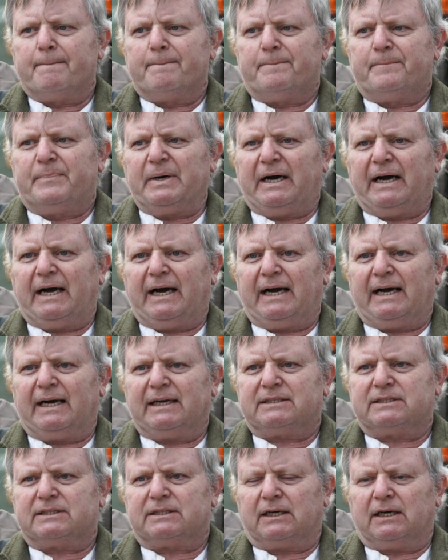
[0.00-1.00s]

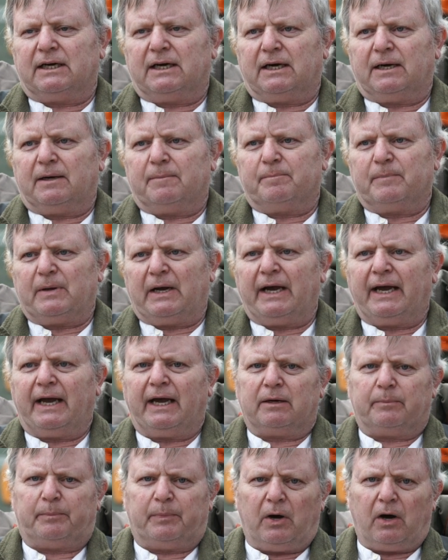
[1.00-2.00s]
But I
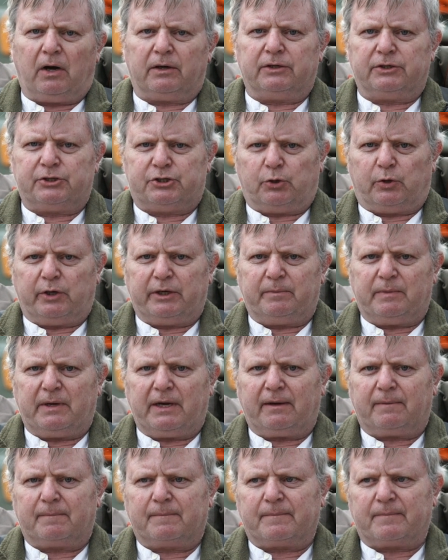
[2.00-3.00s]
had a partner join
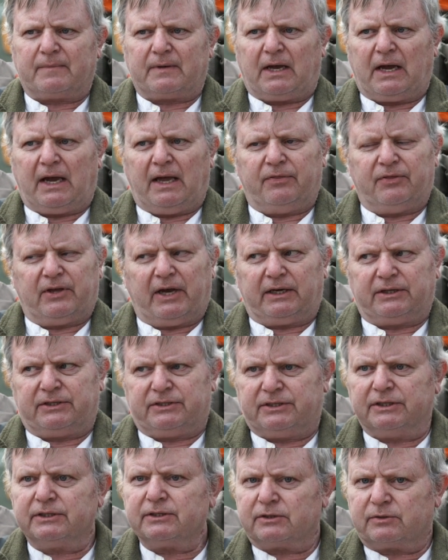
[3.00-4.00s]
me, and
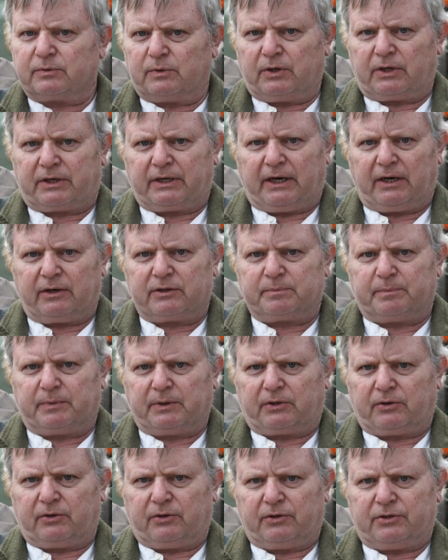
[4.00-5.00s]
that didn't work out
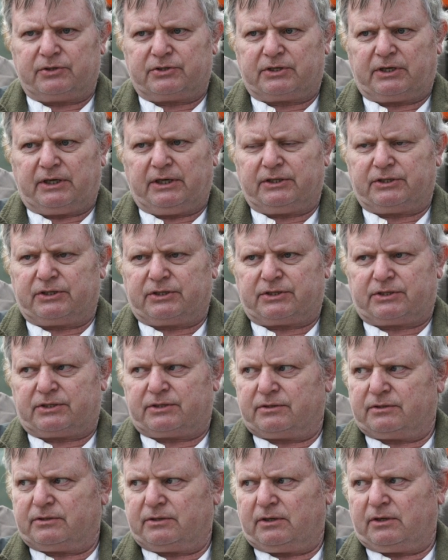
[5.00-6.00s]
because he
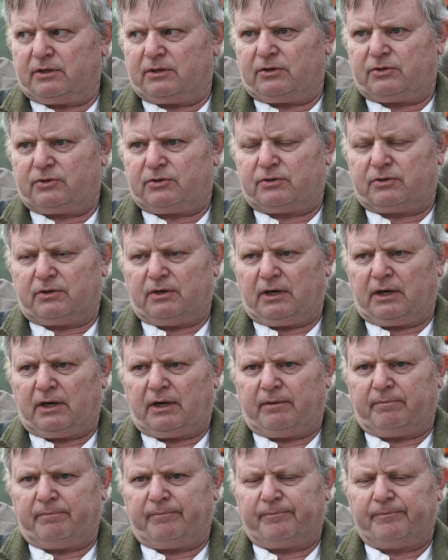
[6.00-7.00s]
just,
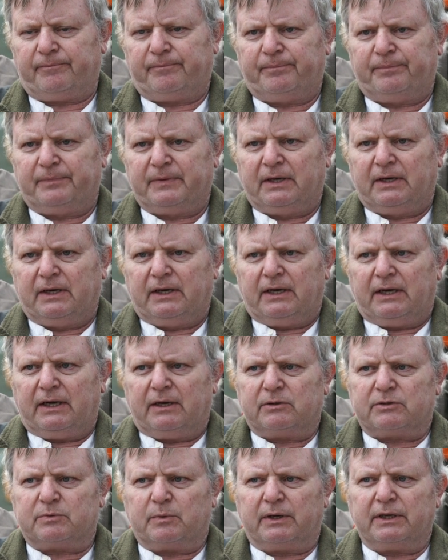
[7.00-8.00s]
it
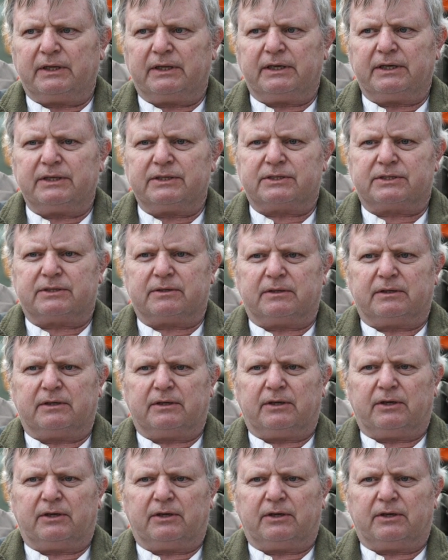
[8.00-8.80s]
was one of these,